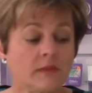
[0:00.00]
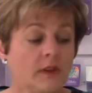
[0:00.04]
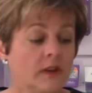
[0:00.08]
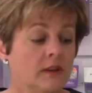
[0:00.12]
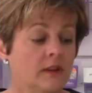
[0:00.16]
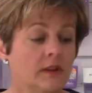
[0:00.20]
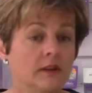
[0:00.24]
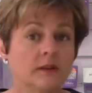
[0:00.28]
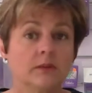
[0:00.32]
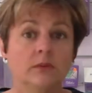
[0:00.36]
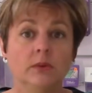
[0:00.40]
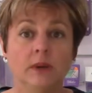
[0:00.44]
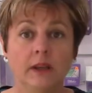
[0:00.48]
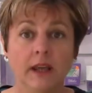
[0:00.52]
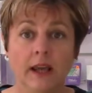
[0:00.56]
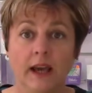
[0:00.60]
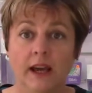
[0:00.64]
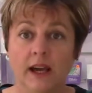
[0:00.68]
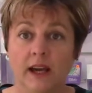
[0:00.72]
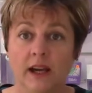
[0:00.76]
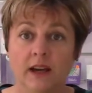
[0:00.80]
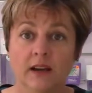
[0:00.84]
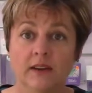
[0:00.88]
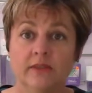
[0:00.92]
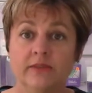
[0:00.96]
that we
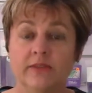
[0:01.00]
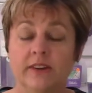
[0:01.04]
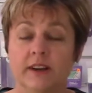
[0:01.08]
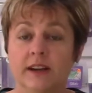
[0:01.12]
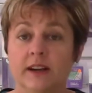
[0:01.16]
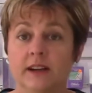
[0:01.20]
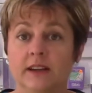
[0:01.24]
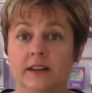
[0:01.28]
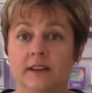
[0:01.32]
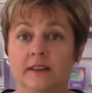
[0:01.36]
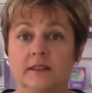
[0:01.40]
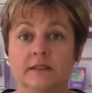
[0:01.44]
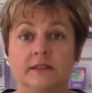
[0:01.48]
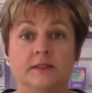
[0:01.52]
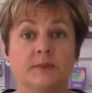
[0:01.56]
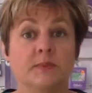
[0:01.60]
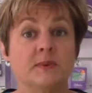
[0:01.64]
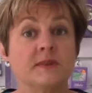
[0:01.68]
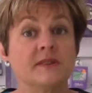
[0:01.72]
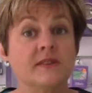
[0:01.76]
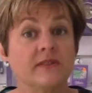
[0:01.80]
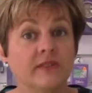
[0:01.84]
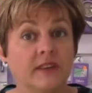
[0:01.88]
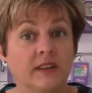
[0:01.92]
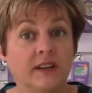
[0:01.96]
have, and
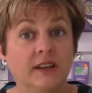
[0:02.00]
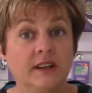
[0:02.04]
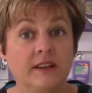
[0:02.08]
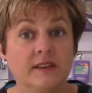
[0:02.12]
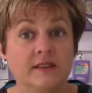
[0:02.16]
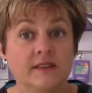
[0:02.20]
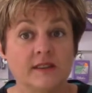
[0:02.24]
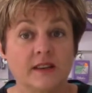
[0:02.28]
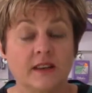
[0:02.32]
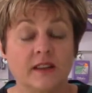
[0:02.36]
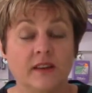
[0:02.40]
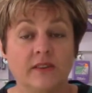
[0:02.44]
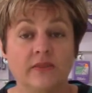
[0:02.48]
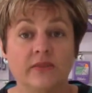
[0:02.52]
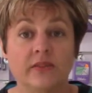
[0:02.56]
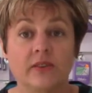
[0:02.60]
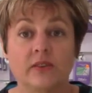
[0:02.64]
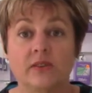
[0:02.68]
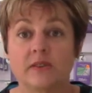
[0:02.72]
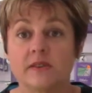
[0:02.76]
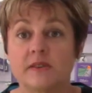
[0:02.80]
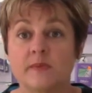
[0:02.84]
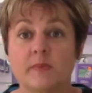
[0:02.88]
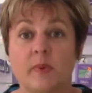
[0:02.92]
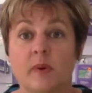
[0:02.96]
specifically in South
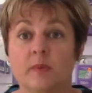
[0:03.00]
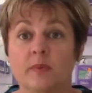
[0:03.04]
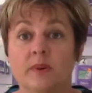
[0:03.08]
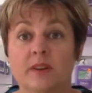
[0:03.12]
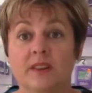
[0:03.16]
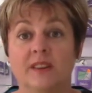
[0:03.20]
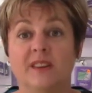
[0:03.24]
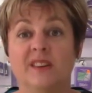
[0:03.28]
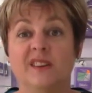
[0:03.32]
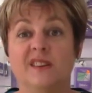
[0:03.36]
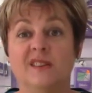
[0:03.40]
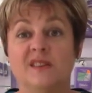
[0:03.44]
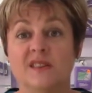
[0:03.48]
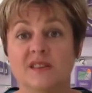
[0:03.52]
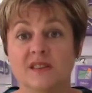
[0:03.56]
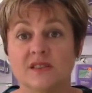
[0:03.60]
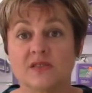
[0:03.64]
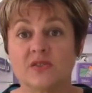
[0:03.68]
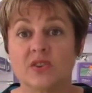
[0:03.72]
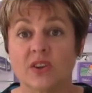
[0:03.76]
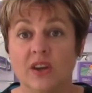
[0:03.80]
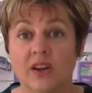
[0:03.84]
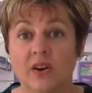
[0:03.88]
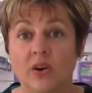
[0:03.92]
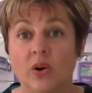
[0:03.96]
Africa it's probably the
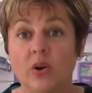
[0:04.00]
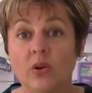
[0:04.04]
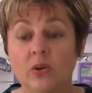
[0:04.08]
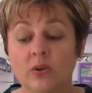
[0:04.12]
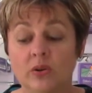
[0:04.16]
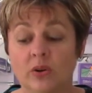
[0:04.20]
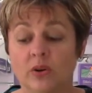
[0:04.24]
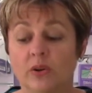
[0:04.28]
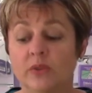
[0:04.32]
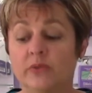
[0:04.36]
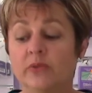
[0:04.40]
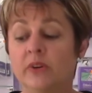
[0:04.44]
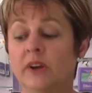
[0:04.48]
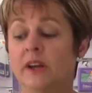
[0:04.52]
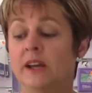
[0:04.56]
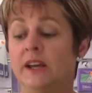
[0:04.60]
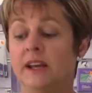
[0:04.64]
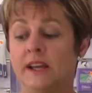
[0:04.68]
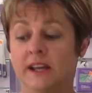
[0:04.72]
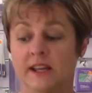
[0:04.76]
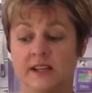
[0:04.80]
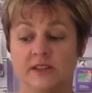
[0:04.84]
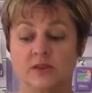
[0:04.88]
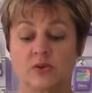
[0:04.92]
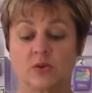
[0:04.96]
easiest to get hold of,
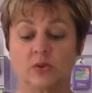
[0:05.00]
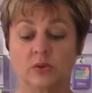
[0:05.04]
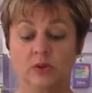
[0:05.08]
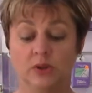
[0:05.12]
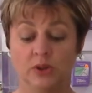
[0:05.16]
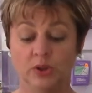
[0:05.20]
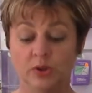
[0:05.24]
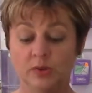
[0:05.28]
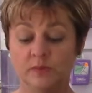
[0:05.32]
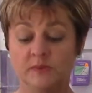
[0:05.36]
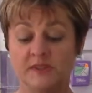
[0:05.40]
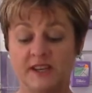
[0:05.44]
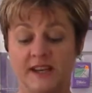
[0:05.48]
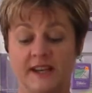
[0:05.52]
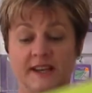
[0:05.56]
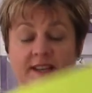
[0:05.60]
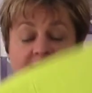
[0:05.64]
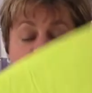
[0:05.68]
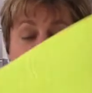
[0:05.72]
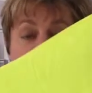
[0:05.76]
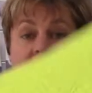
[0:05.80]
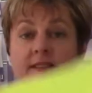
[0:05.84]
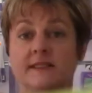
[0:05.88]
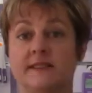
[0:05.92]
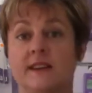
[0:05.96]
is called
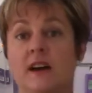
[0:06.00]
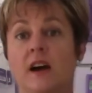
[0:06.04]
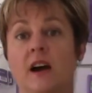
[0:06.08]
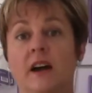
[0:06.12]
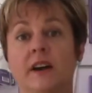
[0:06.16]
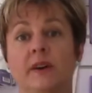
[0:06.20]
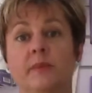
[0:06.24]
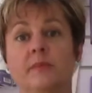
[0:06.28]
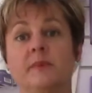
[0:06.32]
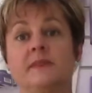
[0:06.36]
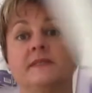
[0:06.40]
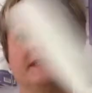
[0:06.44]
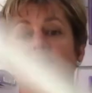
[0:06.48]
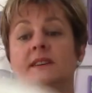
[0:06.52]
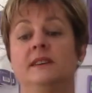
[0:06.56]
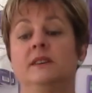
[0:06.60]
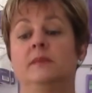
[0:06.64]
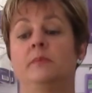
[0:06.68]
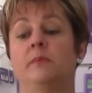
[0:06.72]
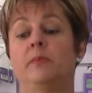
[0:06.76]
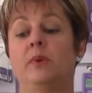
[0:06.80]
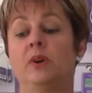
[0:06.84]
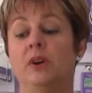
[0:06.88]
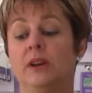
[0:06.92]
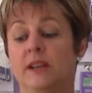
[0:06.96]
Loomtex. It's
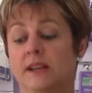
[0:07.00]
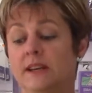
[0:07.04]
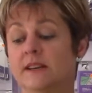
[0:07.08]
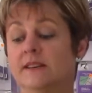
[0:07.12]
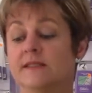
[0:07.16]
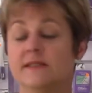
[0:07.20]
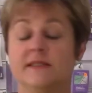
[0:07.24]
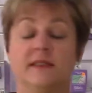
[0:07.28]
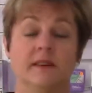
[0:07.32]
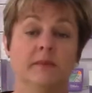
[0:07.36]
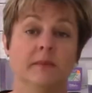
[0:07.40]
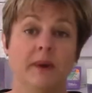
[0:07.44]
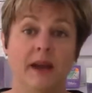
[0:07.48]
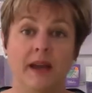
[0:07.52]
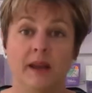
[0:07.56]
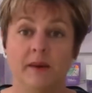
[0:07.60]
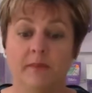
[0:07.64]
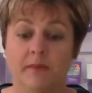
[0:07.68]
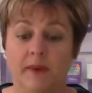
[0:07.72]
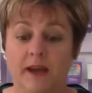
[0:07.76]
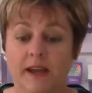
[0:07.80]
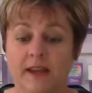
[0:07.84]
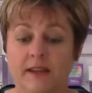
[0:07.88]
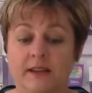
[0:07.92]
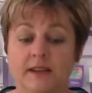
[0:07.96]
100% polyester
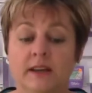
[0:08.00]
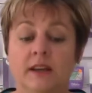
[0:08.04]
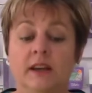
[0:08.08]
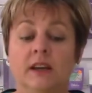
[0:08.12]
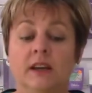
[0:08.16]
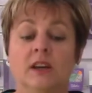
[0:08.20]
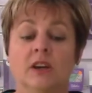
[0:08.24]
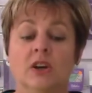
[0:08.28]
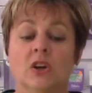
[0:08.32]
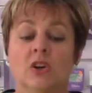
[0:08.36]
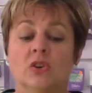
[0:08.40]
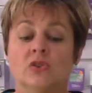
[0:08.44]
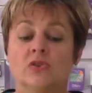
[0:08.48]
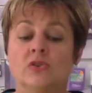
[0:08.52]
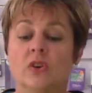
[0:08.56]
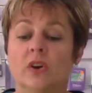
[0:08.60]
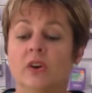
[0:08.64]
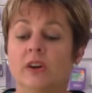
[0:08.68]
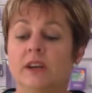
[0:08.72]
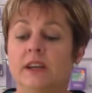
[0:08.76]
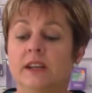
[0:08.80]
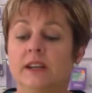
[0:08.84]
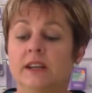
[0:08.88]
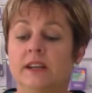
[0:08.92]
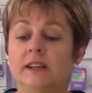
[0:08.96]
man-made. So
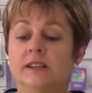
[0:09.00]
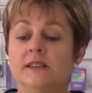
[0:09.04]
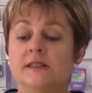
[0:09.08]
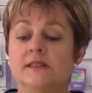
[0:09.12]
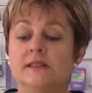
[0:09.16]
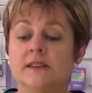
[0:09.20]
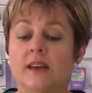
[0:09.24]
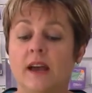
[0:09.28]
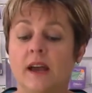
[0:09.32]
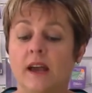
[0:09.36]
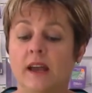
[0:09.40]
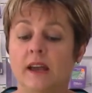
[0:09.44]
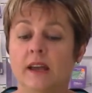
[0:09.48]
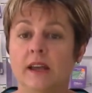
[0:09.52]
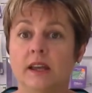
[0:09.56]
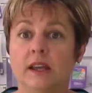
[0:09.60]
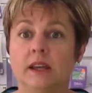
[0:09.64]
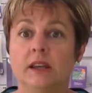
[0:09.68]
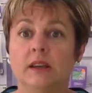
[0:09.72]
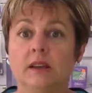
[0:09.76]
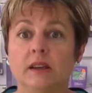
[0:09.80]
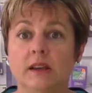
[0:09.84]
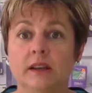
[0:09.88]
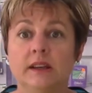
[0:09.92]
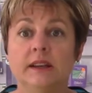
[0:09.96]
it is
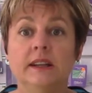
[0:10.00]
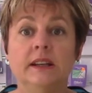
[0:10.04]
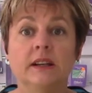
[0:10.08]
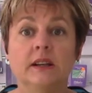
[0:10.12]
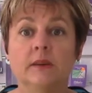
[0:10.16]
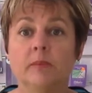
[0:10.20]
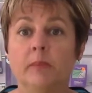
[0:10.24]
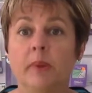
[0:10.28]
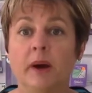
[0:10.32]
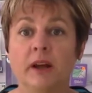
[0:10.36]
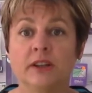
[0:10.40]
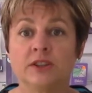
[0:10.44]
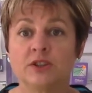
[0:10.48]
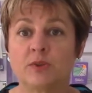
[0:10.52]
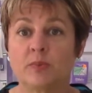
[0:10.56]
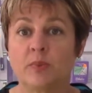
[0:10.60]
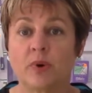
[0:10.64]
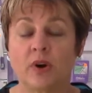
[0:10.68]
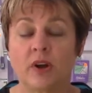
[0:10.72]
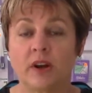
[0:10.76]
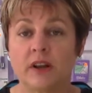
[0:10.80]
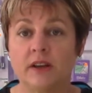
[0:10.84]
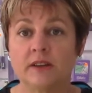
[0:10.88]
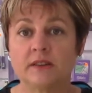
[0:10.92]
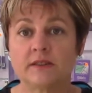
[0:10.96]
a needle punch
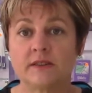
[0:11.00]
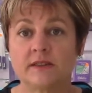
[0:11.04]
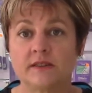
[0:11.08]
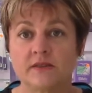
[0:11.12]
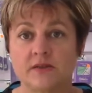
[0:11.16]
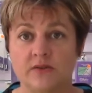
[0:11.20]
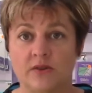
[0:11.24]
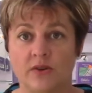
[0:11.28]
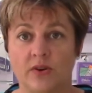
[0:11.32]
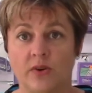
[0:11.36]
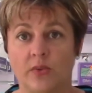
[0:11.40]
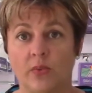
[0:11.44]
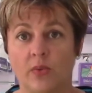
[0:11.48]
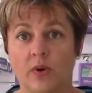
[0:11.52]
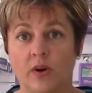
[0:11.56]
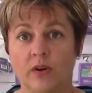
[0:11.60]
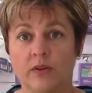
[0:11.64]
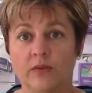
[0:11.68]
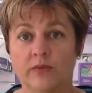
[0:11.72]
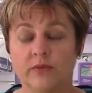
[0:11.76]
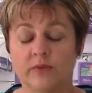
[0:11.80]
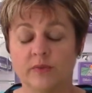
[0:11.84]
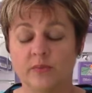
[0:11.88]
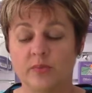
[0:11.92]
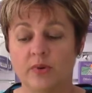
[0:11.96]
product, it's not a
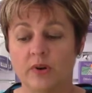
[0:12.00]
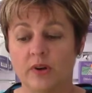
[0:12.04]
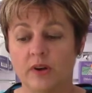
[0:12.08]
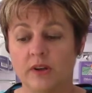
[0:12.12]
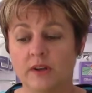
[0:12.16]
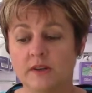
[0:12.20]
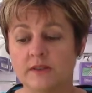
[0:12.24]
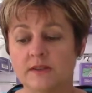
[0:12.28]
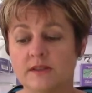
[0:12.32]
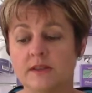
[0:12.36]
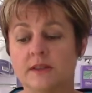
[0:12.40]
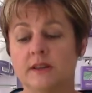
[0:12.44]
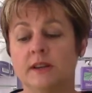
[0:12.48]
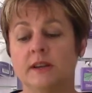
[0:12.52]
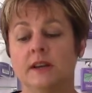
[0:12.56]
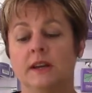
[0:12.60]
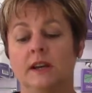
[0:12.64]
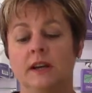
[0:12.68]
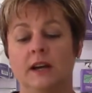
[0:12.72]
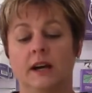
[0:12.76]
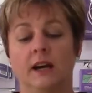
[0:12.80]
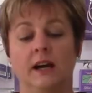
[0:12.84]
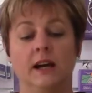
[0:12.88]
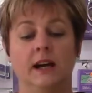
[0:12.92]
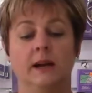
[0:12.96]
woven product.
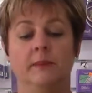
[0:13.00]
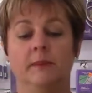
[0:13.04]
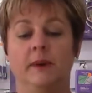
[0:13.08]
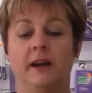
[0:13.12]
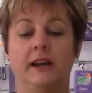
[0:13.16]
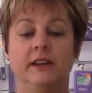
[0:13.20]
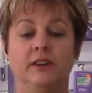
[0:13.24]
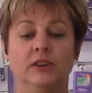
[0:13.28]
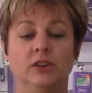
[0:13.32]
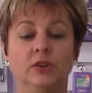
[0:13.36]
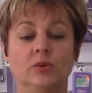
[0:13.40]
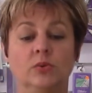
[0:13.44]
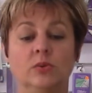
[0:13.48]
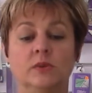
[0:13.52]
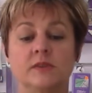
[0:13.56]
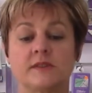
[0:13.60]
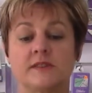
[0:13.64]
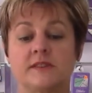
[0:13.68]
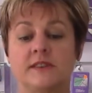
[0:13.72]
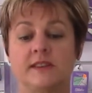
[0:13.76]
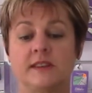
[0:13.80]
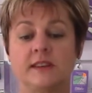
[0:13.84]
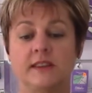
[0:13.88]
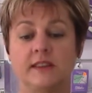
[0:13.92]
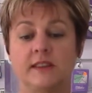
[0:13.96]
And you will
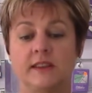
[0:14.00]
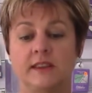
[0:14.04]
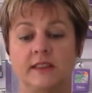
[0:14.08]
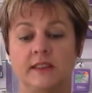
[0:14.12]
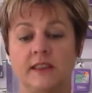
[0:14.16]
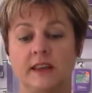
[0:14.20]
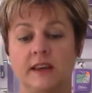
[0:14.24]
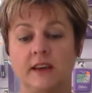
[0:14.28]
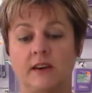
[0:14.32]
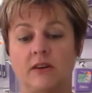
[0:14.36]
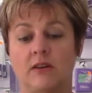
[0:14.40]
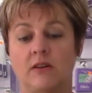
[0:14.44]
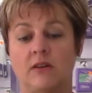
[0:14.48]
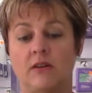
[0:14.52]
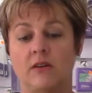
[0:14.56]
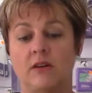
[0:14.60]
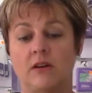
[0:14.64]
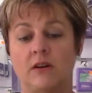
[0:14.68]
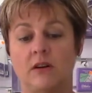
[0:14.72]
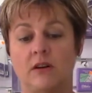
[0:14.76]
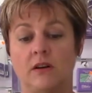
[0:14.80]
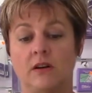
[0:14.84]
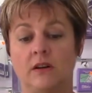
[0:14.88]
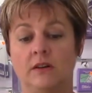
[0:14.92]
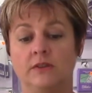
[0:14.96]
see that there
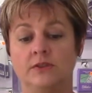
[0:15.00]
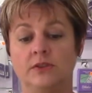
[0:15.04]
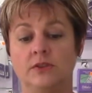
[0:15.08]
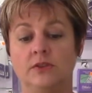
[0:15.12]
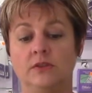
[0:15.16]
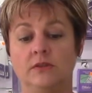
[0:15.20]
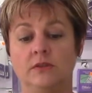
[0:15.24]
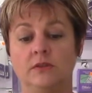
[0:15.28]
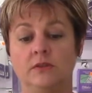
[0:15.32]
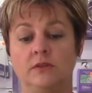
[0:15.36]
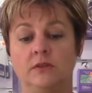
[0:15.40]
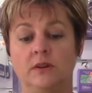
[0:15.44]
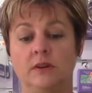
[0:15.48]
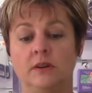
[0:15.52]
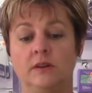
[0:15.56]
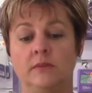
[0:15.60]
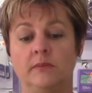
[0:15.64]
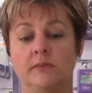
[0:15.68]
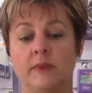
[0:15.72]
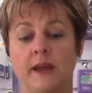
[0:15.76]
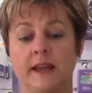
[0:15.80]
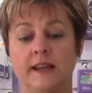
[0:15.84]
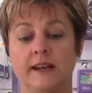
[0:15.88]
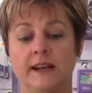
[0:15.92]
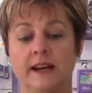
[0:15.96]
are two
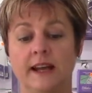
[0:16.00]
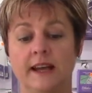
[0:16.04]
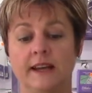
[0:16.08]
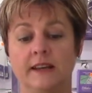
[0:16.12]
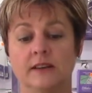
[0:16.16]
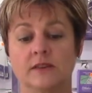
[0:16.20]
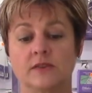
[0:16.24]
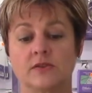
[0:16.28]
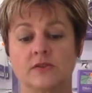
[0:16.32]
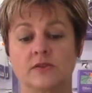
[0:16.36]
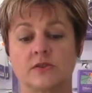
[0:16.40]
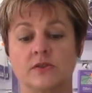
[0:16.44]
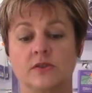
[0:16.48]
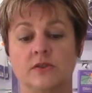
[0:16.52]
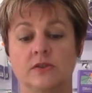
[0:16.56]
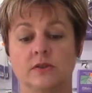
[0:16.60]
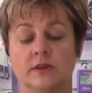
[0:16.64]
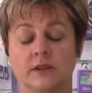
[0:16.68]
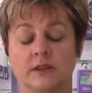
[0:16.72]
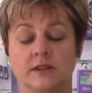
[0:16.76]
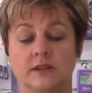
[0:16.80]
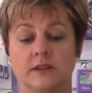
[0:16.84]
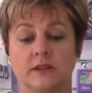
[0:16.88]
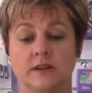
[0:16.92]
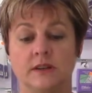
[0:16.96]
main layers to
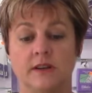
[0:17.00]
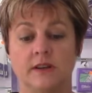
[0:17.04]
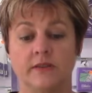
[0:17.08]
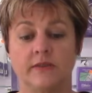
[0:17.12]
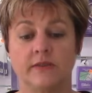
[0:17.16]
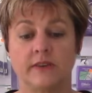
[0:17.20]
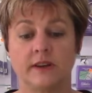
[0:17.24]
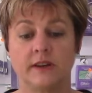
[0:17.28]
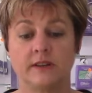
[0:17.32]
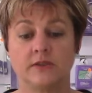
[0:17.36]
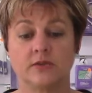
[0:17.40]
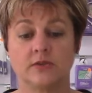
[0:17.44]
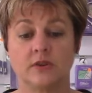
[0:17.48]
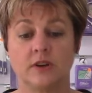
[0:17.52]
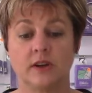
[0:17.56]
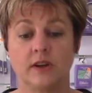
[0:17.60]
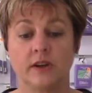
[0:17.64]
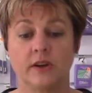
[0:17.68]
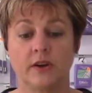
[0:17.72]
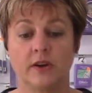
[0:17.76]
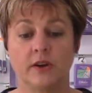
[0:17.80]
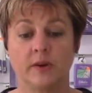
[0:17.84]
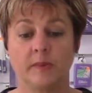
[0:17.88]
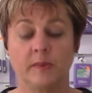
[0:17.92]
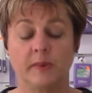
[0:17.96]
it. If I try
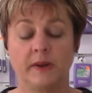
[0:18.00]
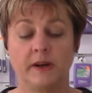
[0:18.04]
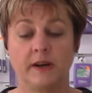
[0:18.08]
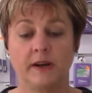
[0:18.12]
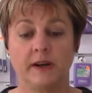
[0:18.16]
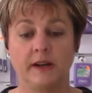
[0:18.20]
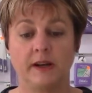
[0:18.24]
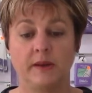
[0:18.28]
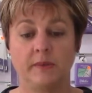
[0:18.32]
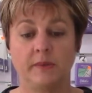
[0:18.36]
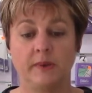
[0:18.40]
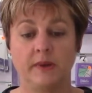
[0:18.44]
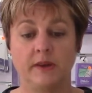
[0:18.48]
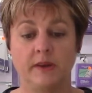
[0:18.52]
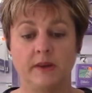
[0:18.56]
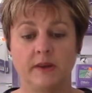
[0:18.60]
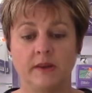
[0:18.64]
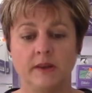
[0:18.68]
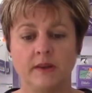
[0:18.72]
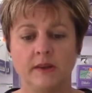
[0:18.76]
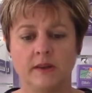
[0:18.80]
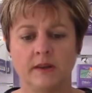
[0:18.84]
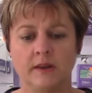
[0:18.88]
to open it up here,